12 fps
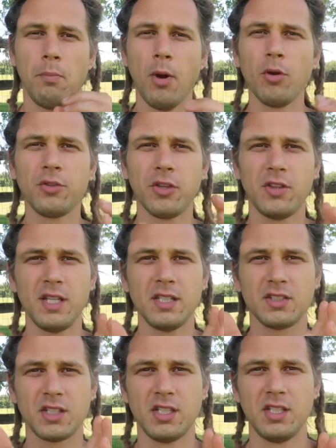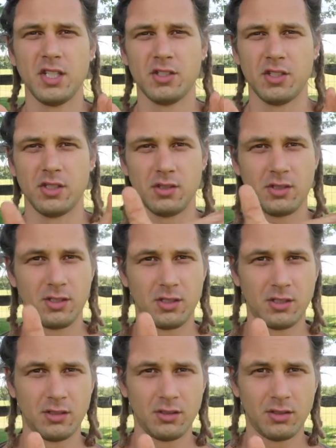both of these conditions,
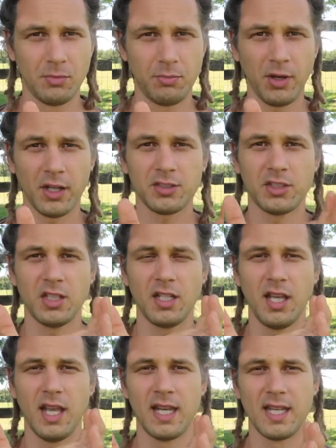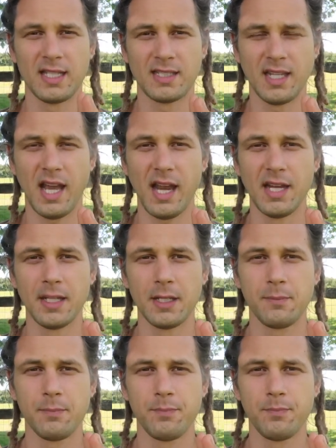depression and anxiety,